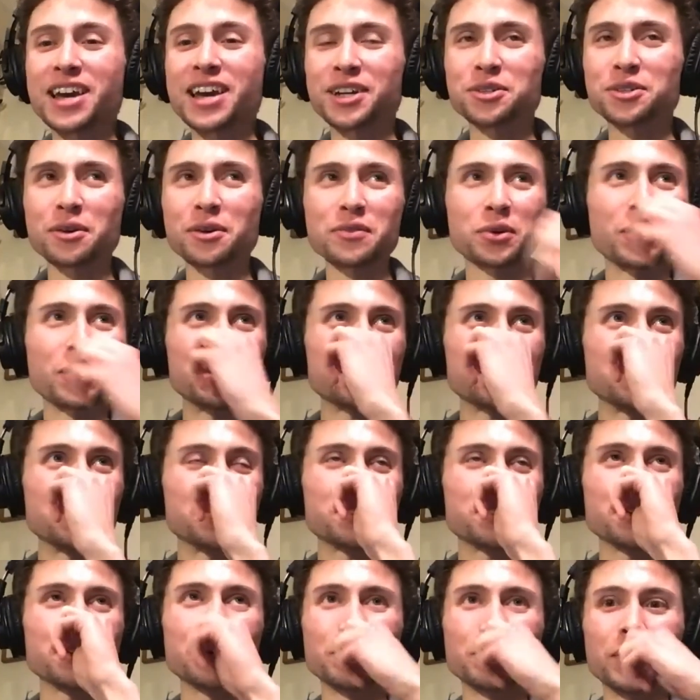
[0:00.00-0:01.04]
I do have a question.
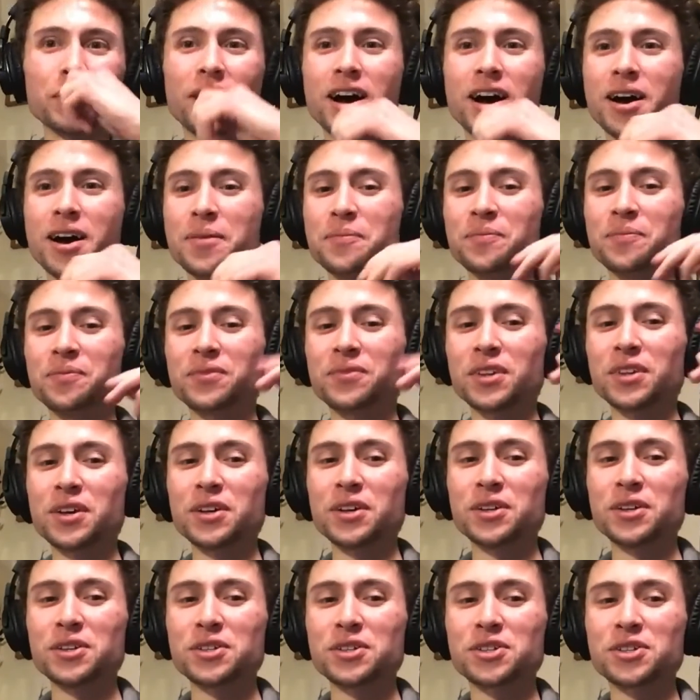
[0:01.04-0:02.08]
So
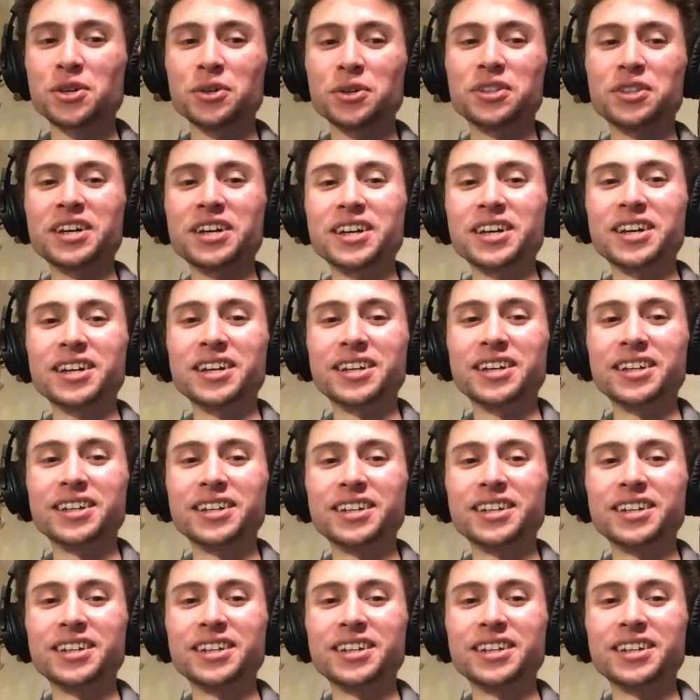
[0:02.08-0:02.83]
the